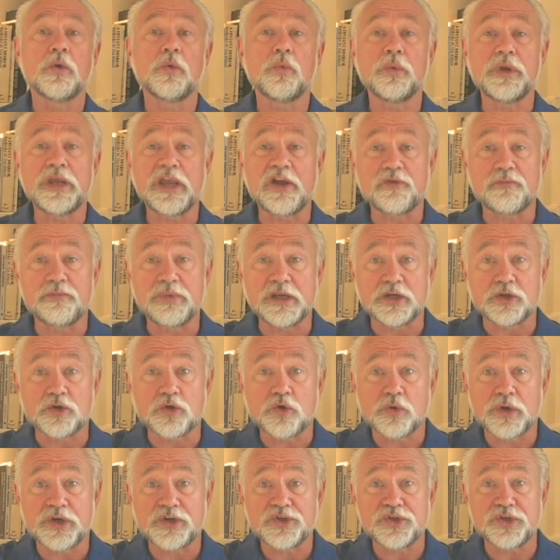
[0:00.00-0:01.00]
We have been
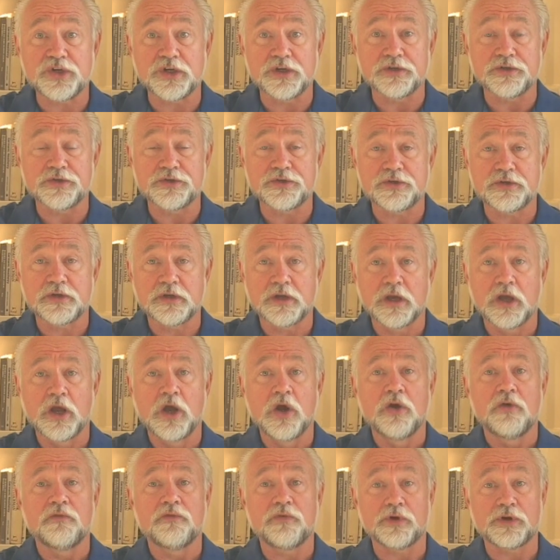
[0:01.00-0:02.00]
Christians
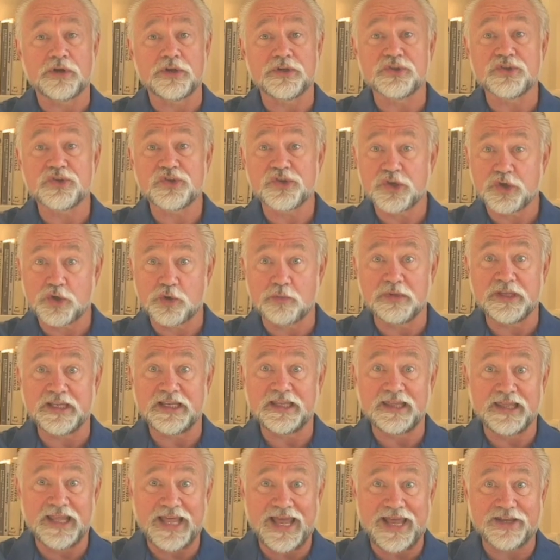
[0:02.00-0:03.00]
for considerably
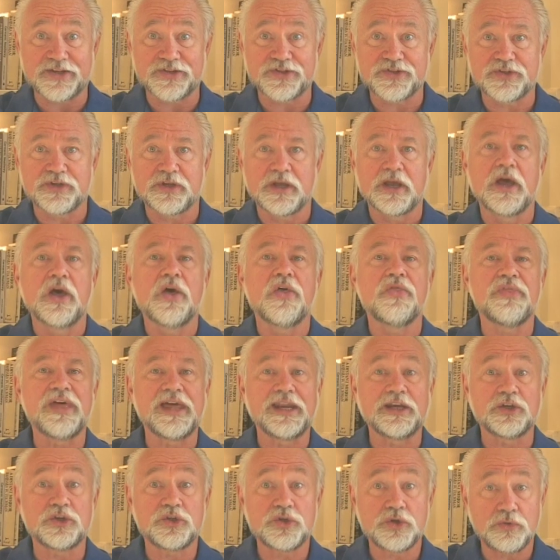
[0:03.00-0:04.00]
less
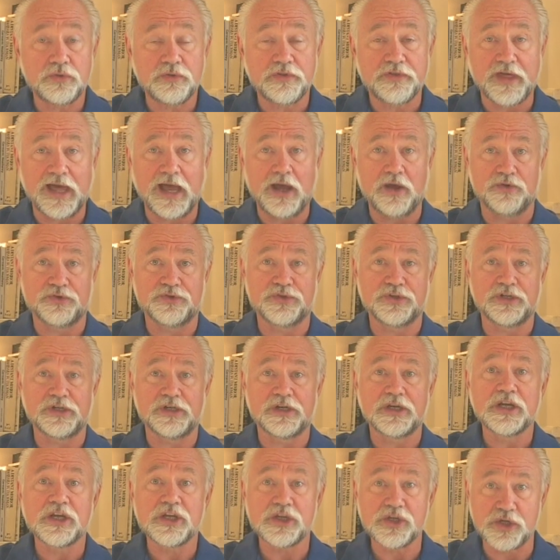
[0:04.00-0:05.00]
than 2,000
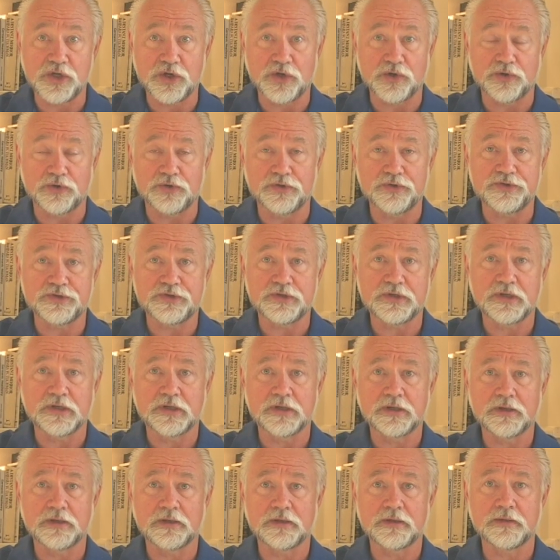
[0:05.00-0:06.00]
years.
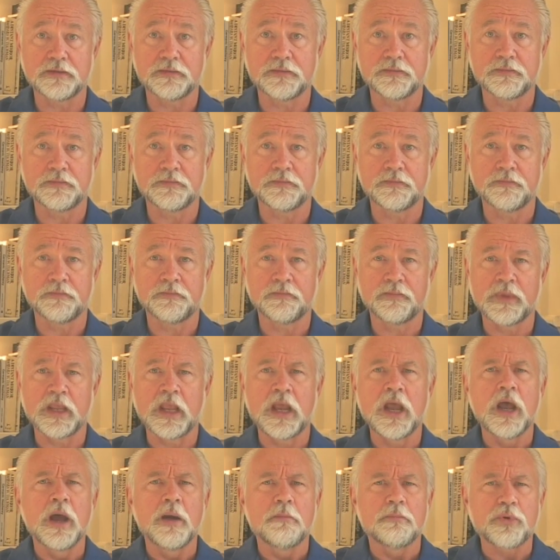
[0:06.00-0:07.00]

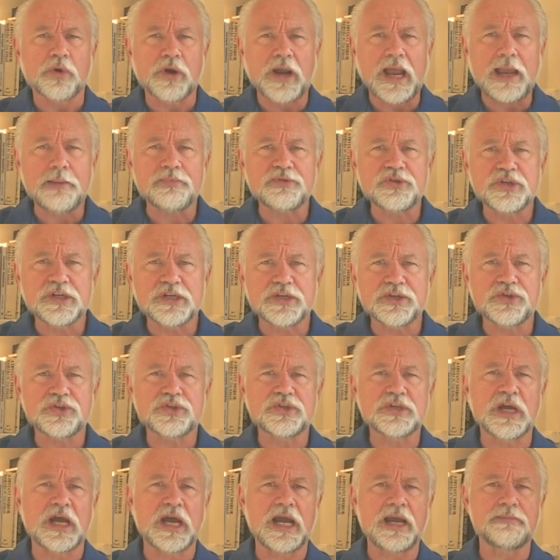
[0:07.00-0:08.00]
Perhaps it is
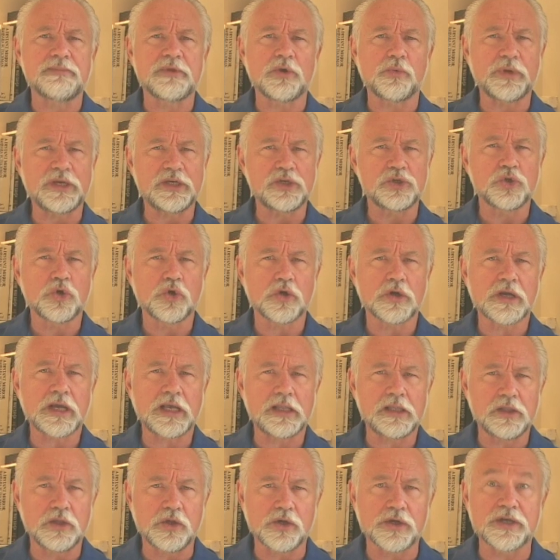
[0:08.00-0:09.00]
time that we took a
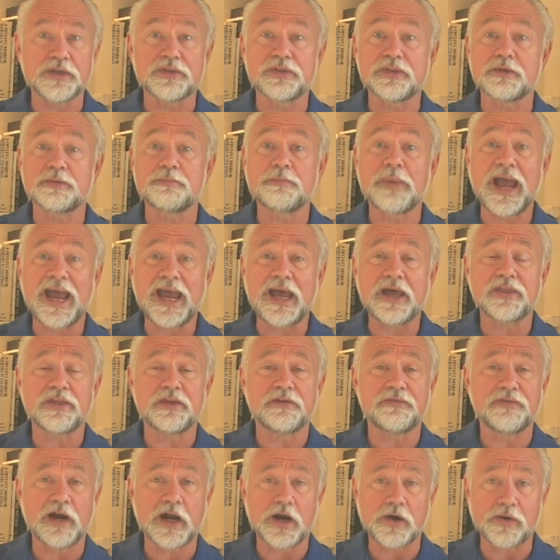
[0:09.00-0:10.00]
look at the path
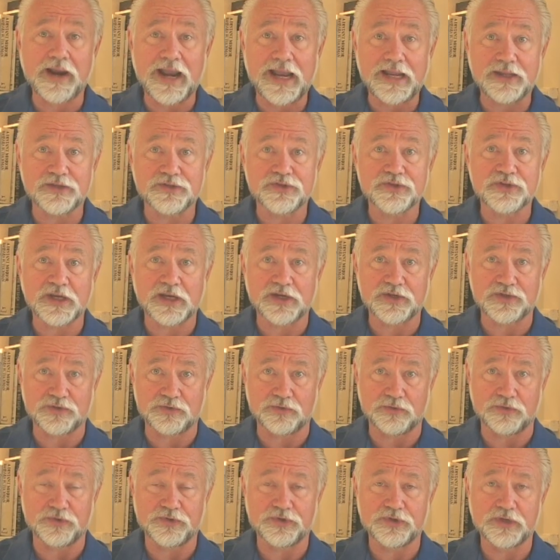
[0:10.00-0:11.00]
of our
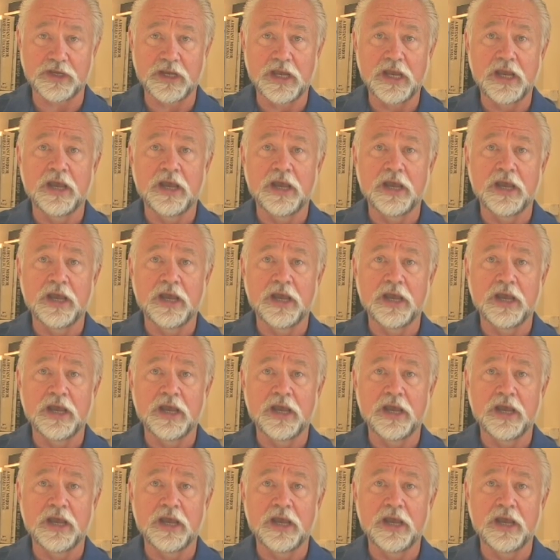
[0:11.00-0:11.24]
ancestors,